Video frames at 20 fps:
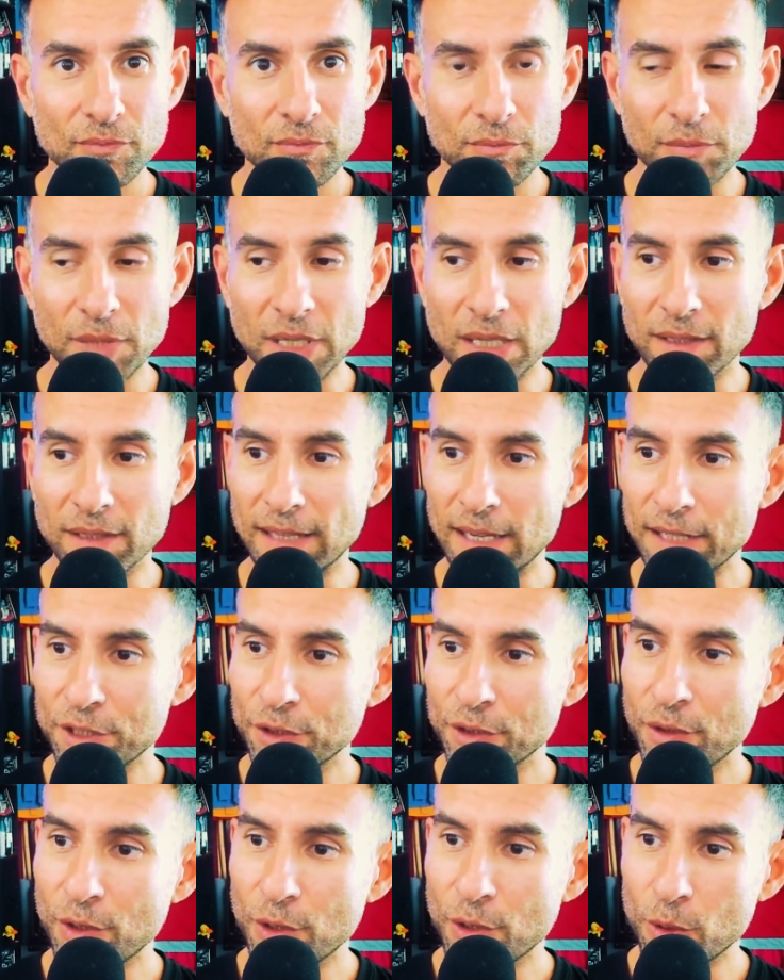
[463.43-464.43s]
Because I
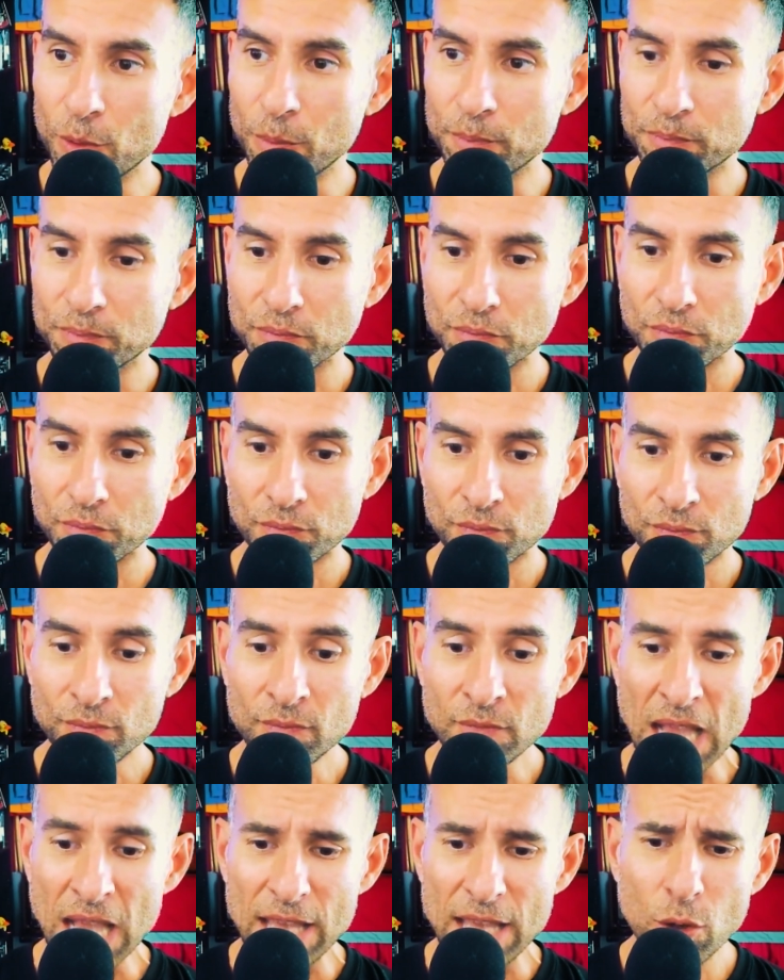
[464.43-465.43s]
just
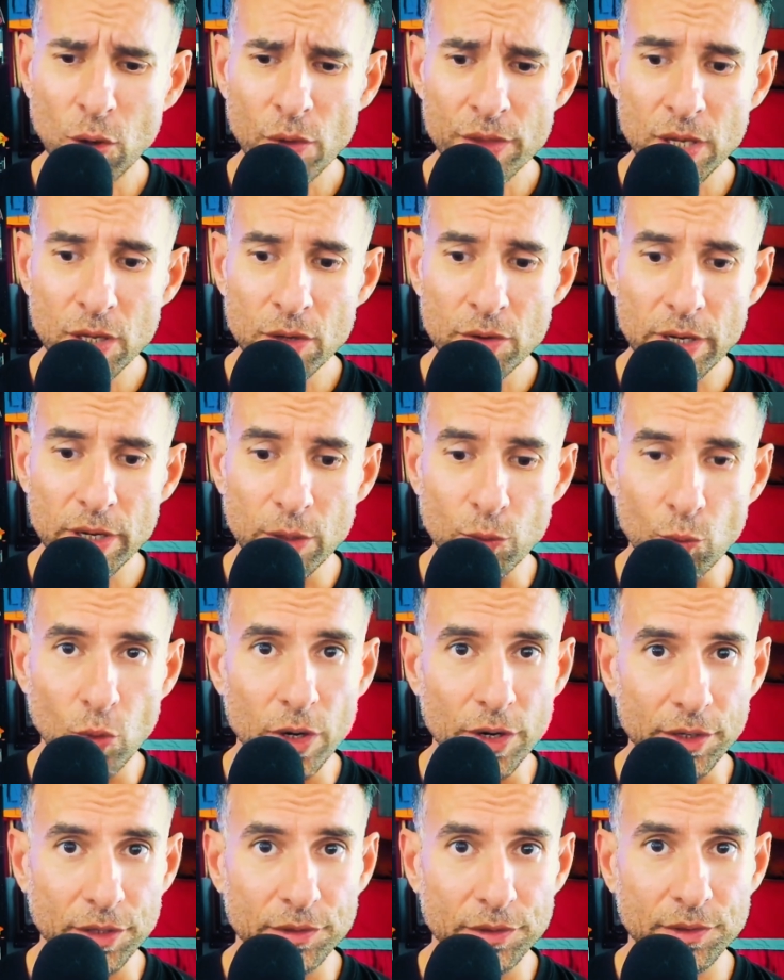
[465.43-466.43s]
know. I know how the internet
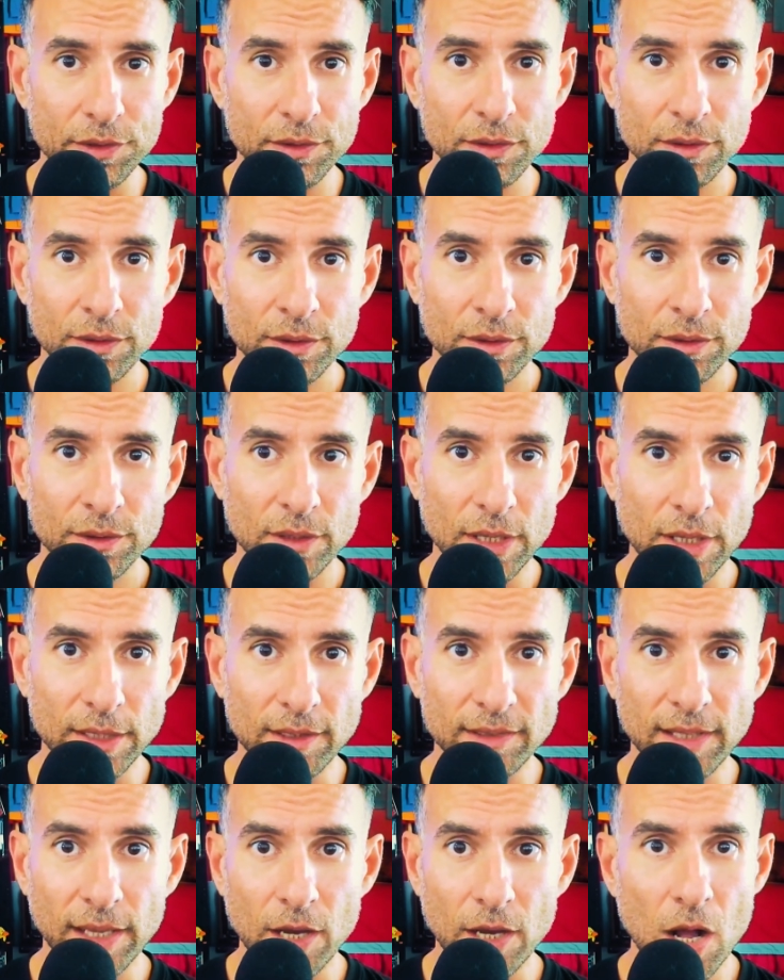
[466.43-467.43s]
works and the
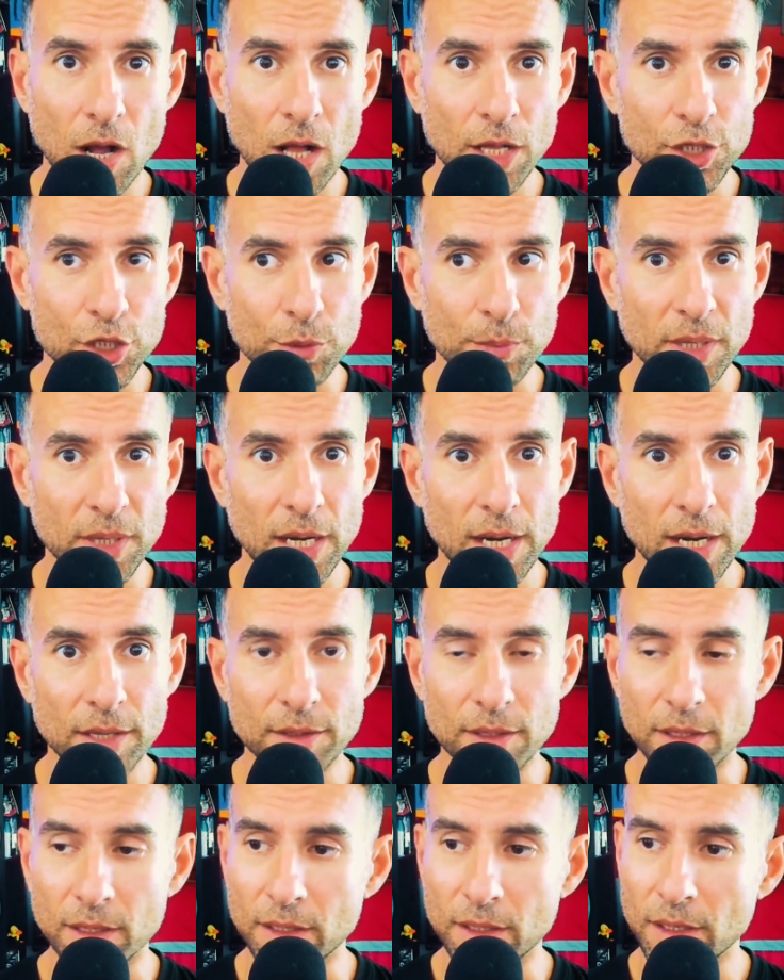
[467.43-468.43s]
psychology behind
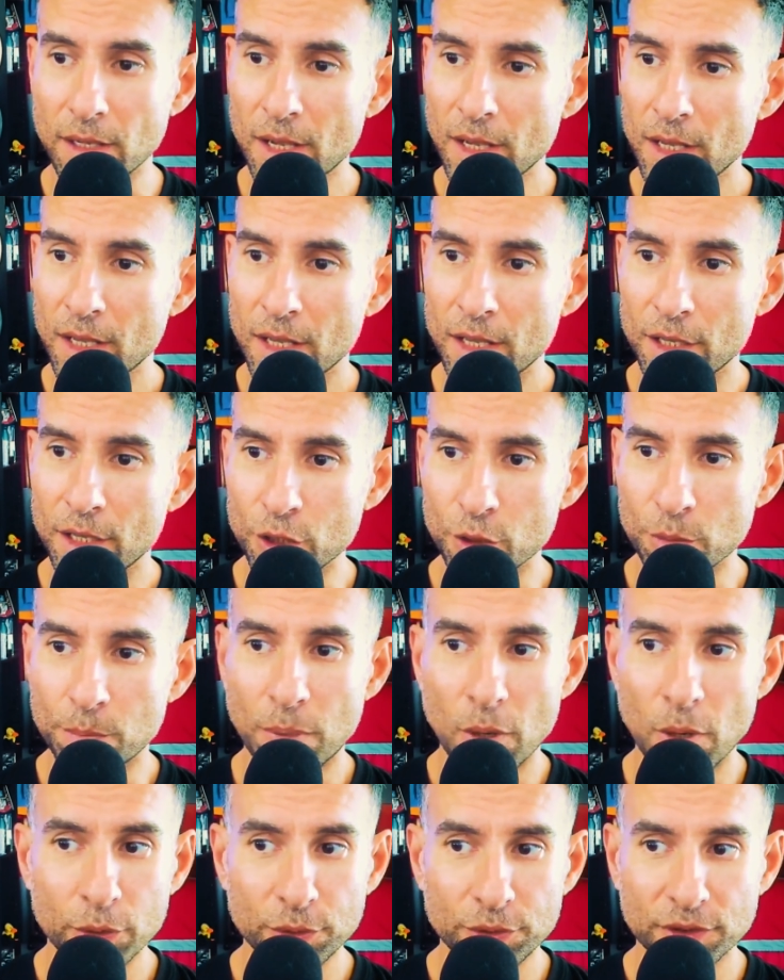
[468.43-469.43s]
it. And you
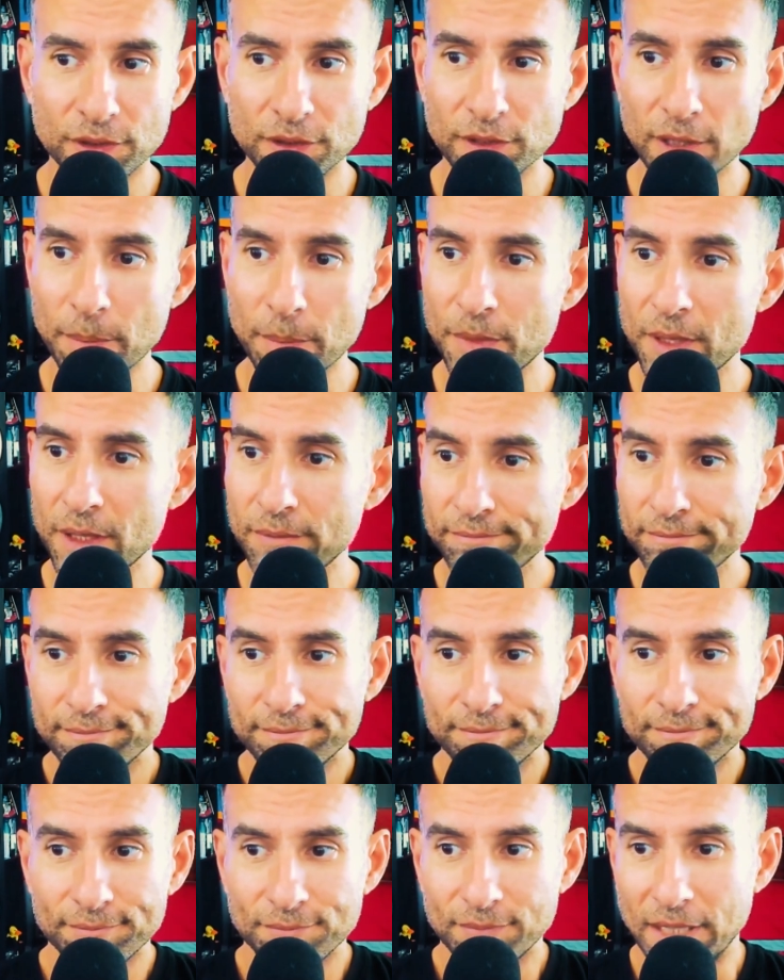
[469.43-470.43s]
post something,
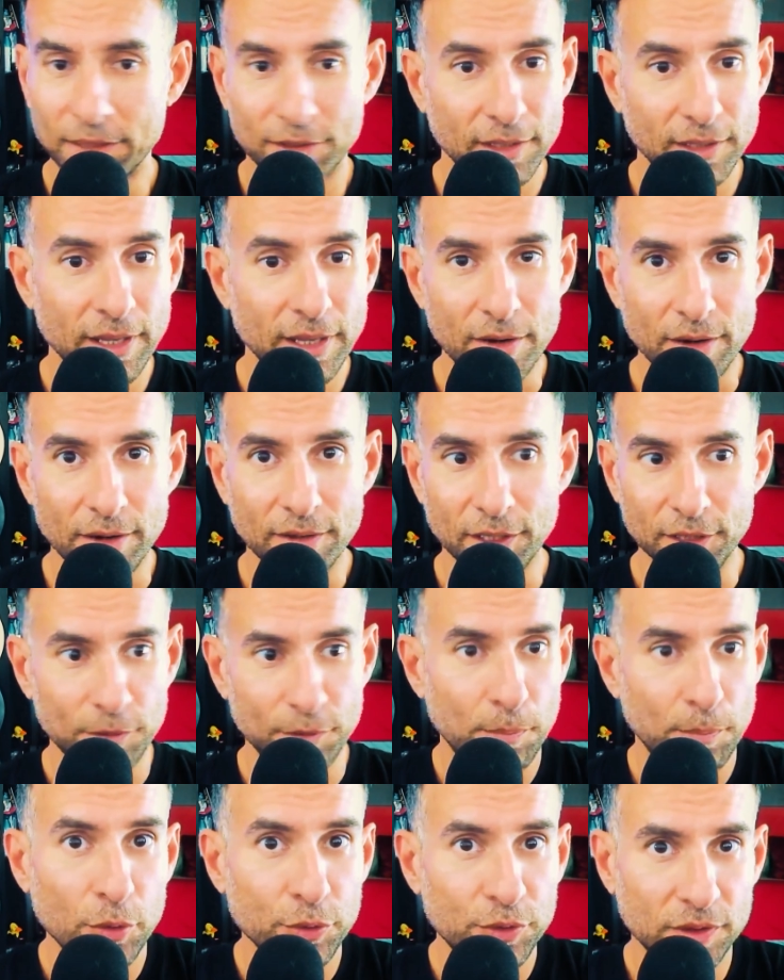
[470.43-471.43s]
it's there. It's
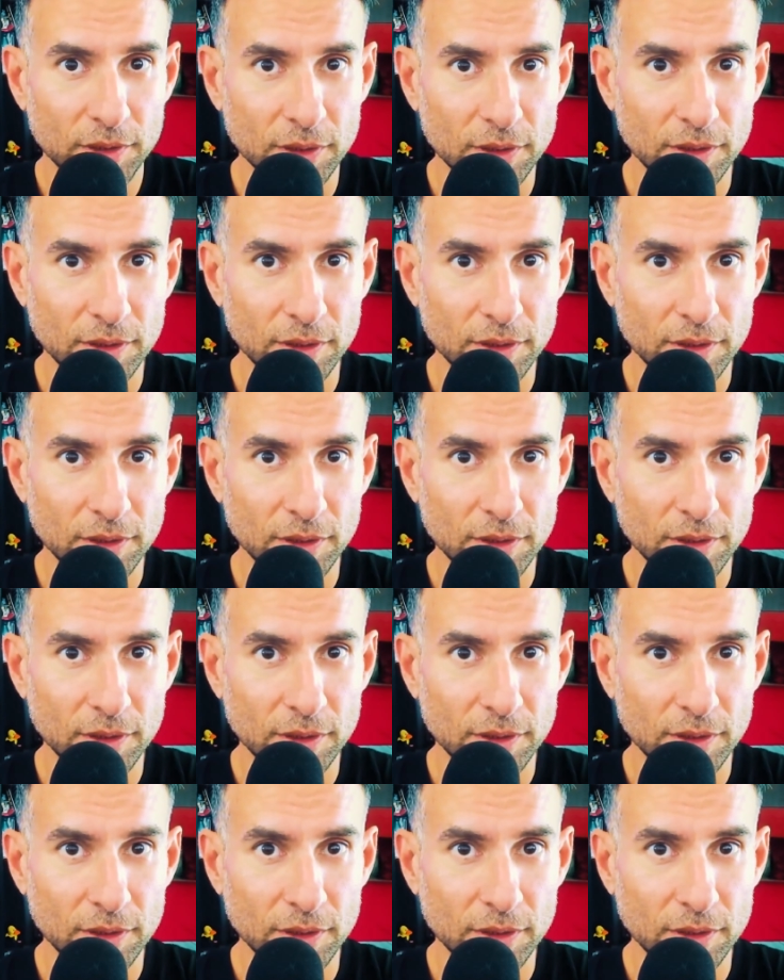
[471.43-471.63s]
posted.